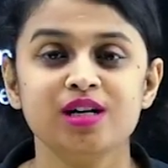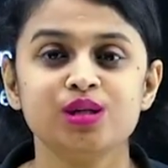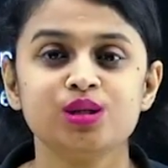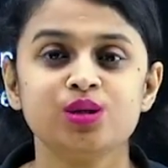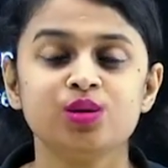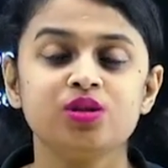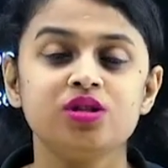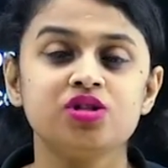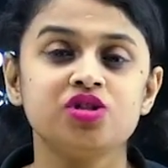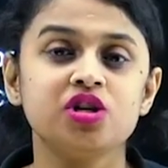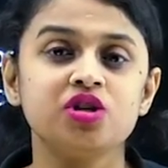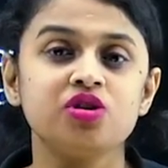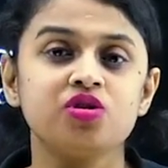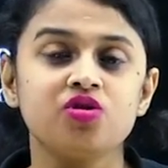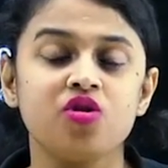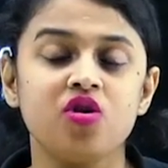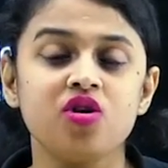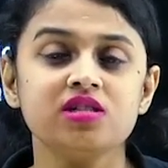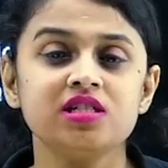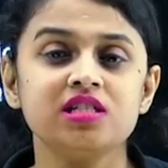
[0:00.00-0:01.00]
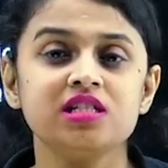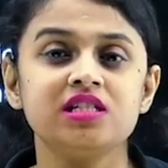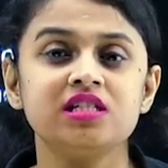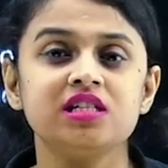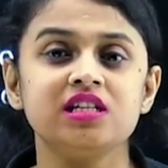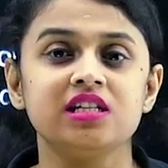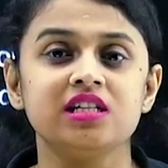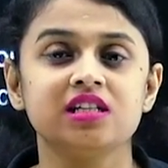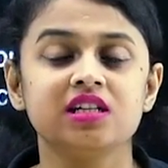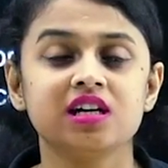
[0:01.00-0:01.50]
So the
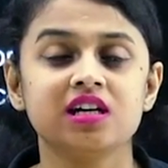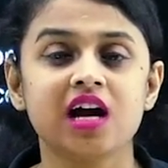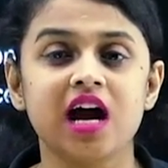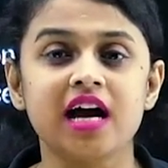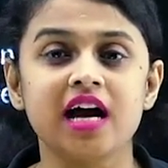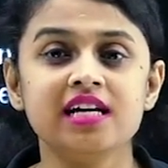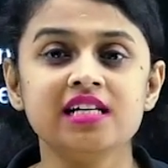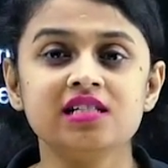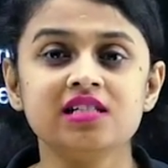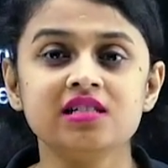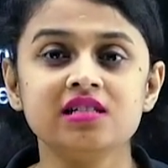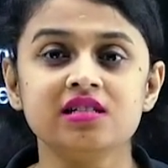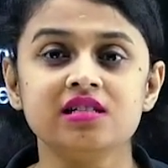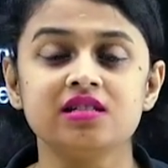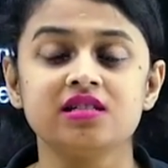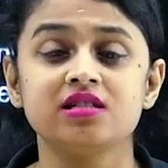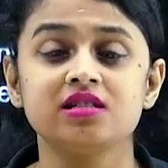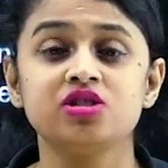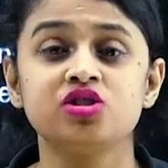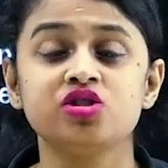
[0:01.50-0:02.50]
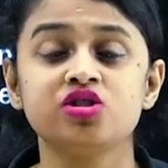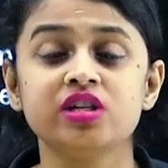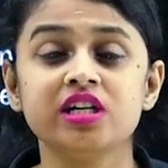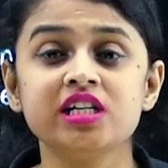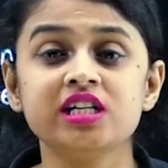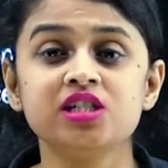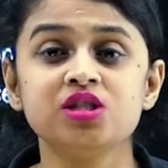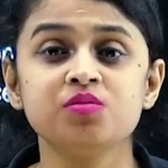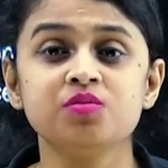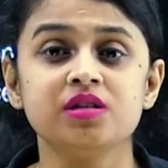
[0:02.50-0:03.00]
generosity, the kindness, the
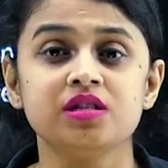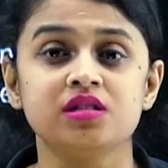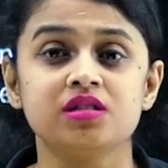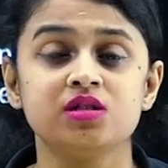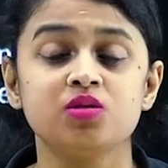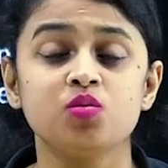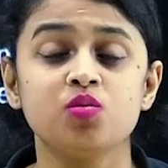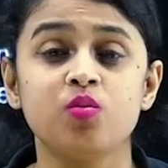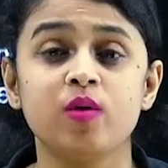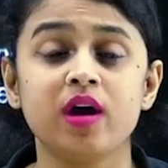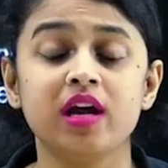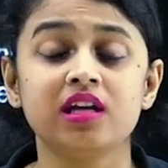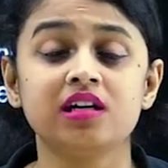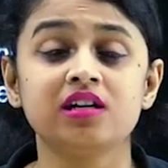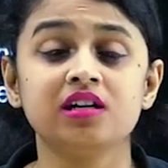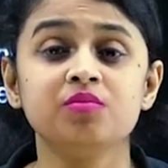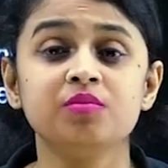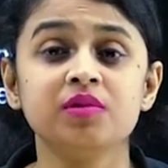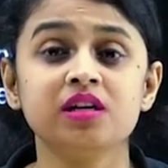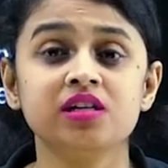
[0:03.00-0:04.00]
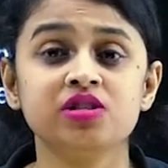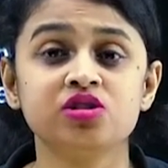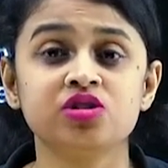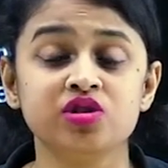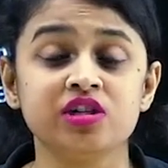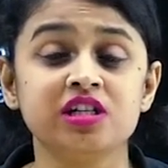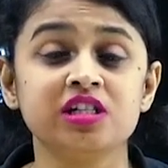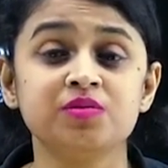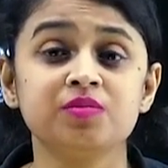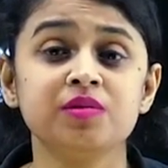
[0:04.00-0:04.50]
treatment, the welcoming
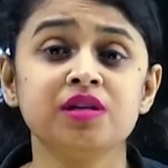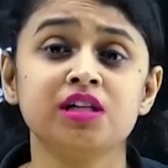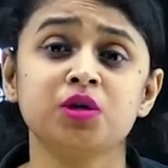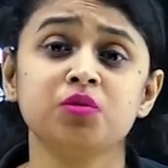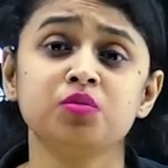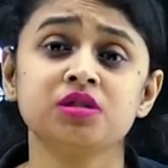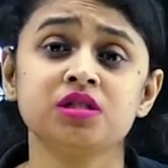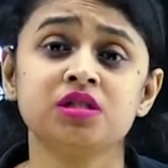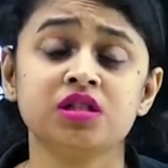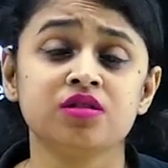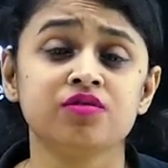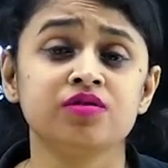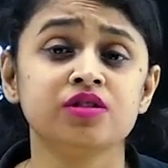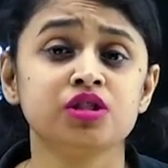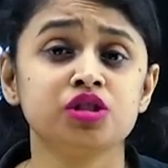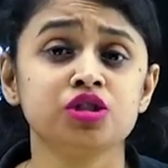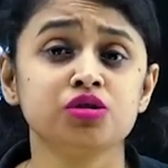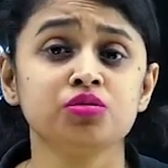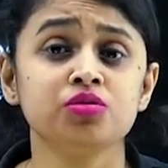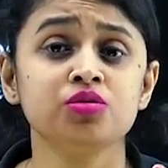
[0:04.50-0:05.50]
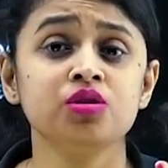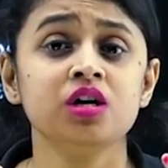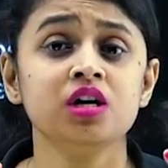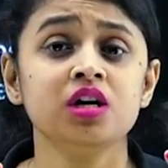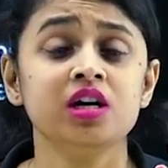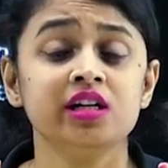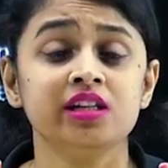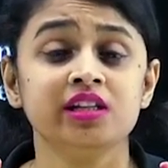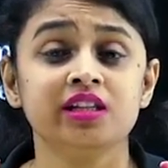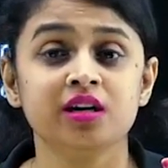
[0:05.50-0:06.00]
treatment that was given to
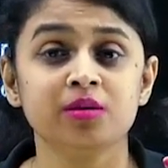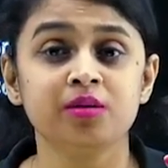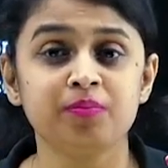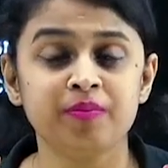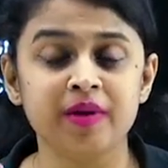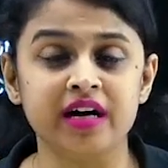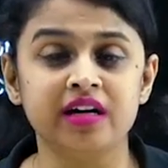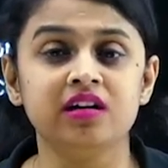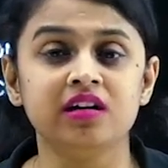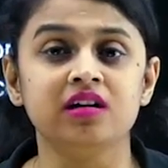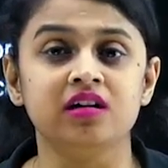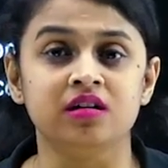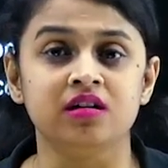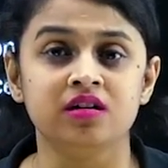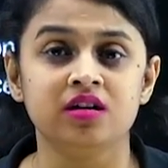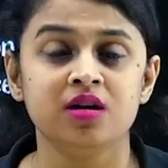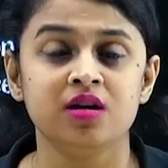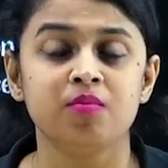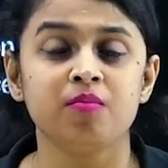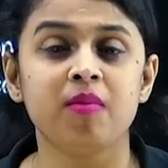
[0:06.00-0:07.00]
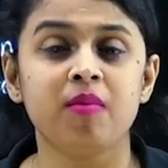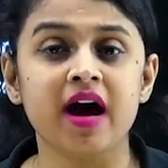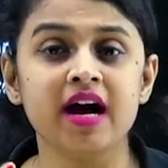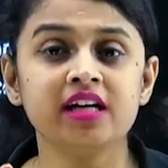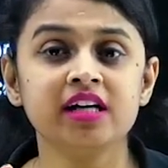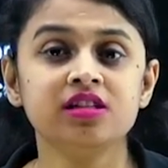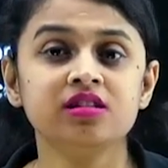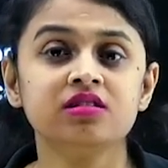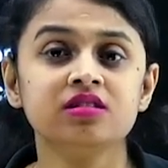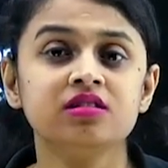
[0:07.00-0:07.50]
the peddler
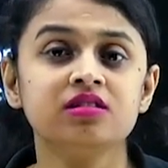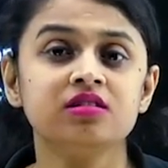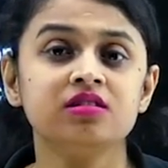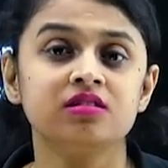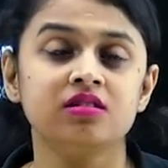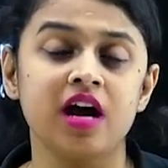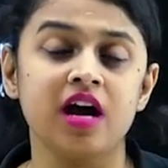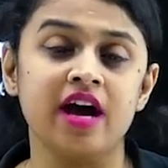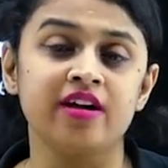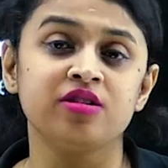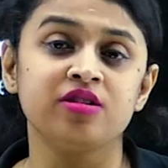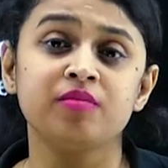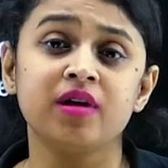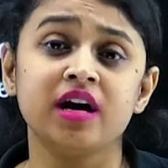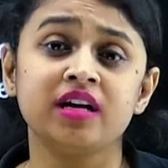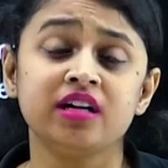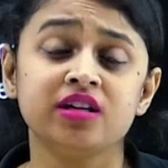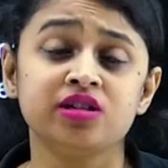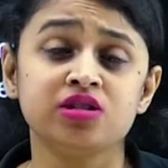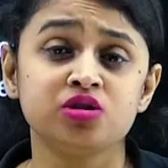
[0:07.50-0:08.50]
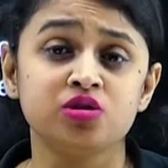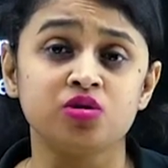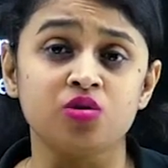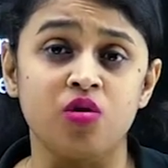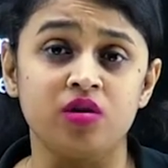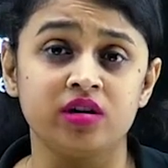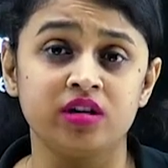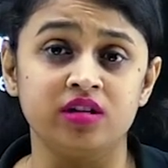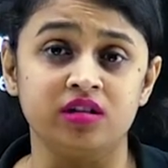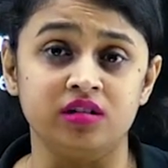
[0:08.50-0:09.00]
by the Iron Man and his
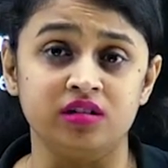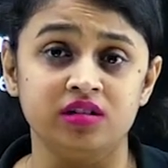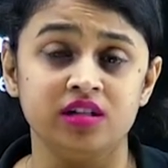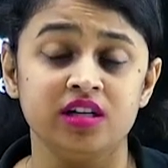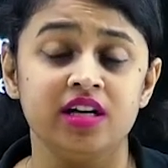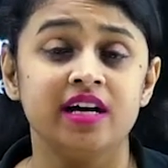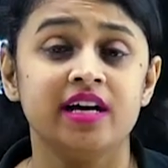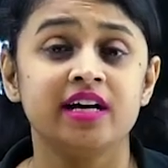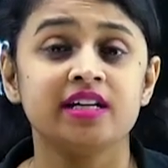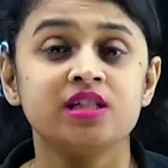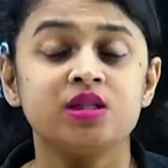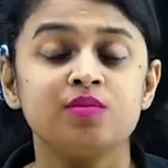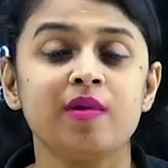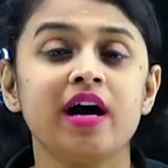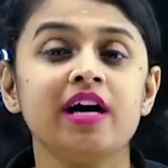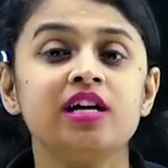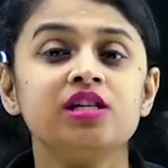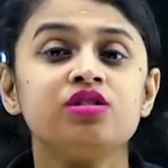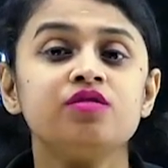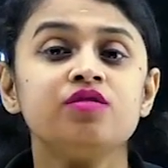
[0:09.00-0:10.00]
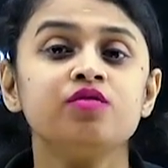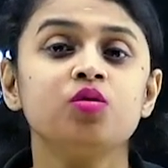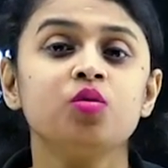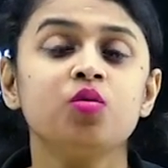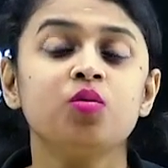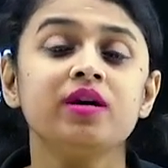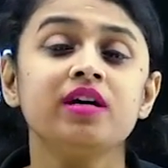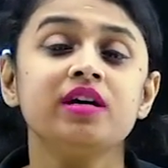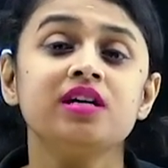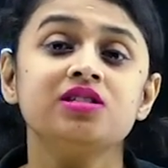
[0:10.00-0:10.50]
daughter, in spite of
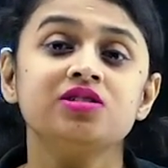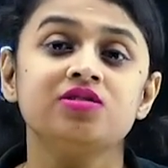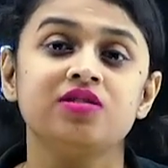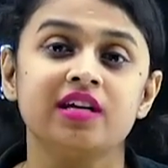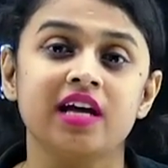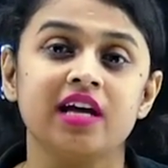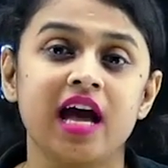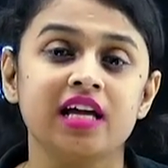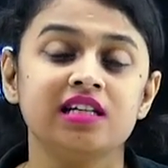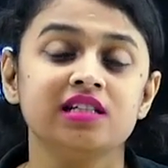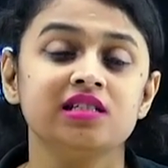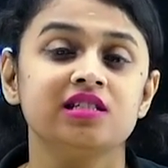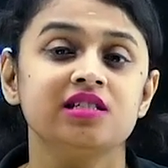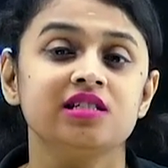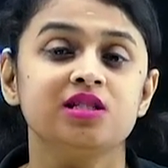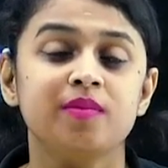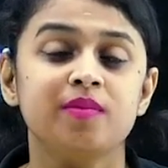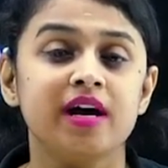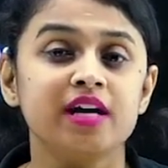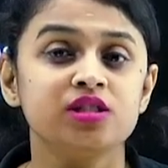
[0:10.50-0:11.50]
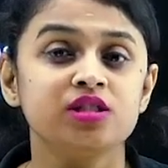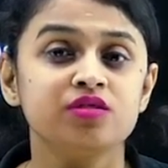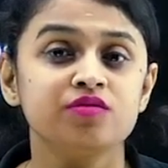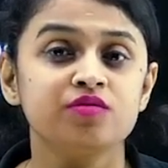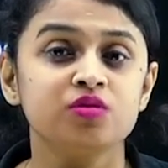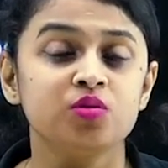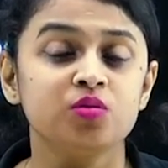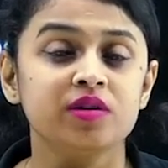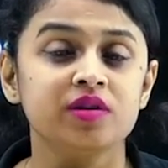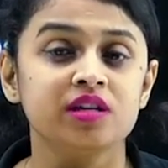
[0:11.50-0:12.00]
knowing his reality, in spite of
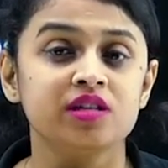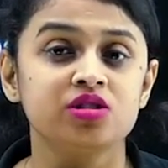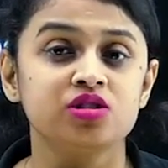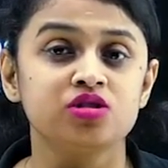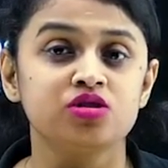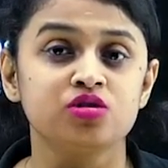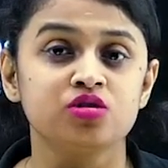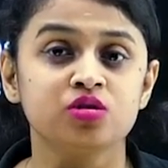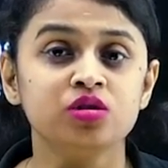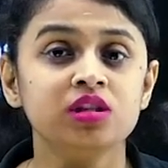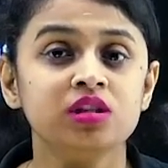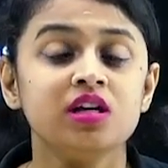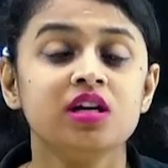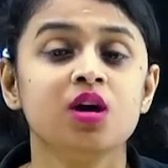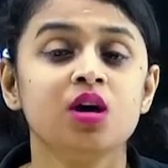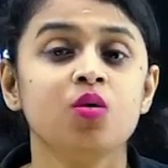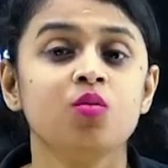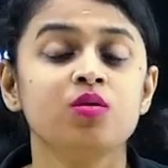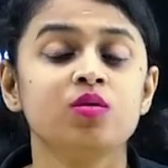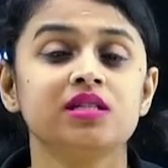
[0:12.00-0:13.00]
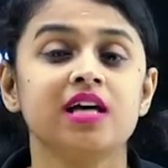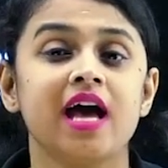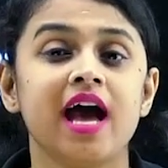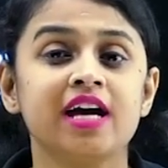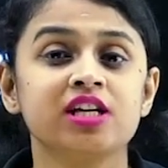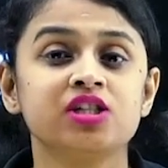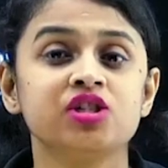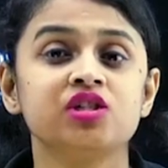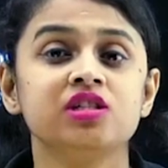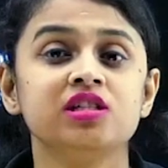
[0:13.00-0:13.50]
knowing his truth, was
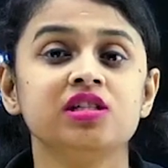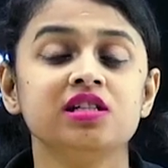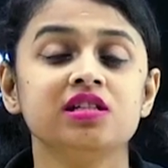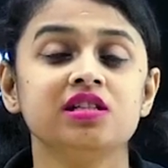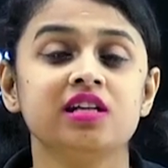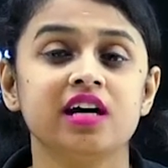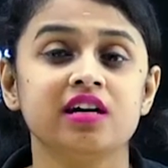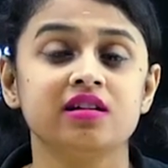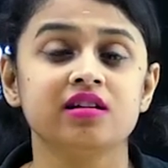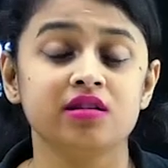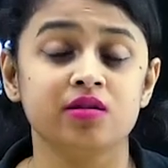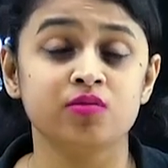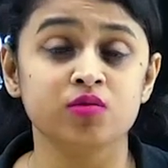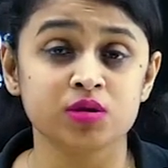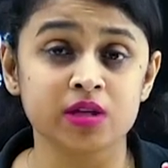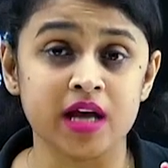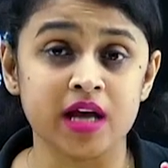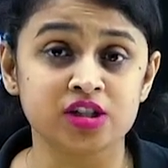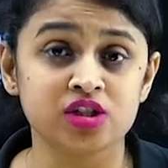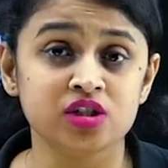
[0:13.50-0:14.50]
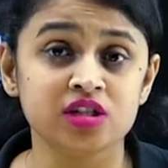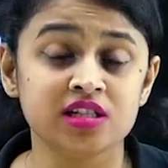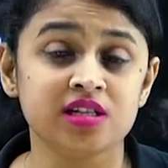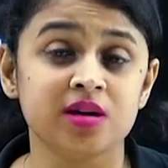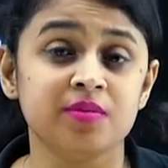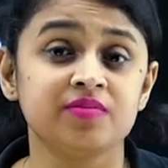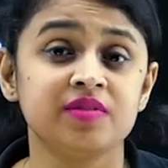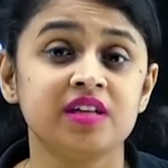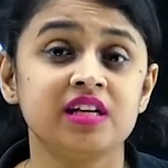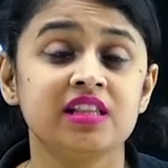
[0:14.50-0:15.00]
actually that was actually
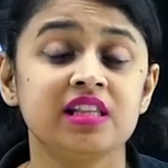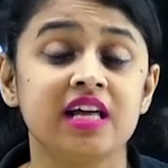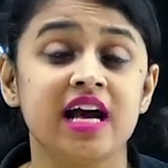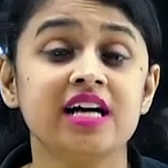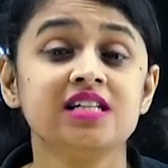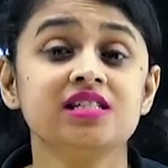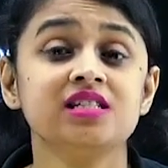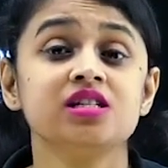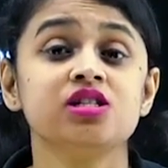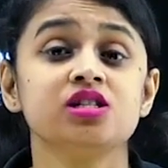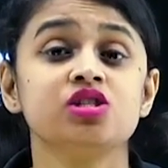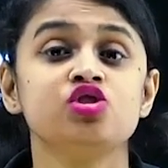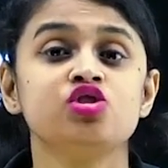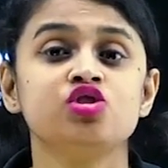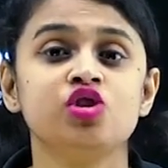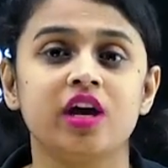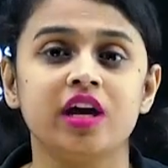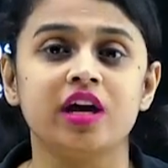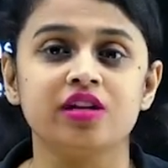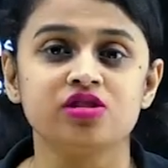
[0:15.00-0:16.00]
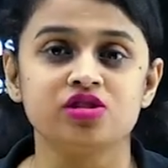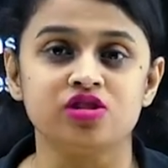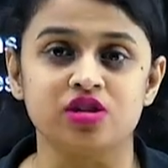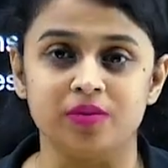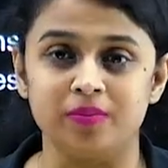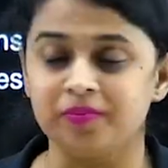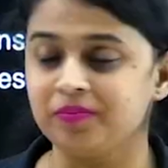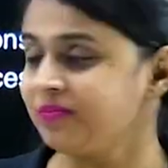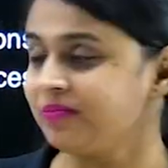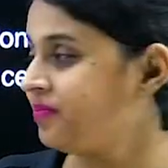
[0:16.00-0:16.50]
something that changed him.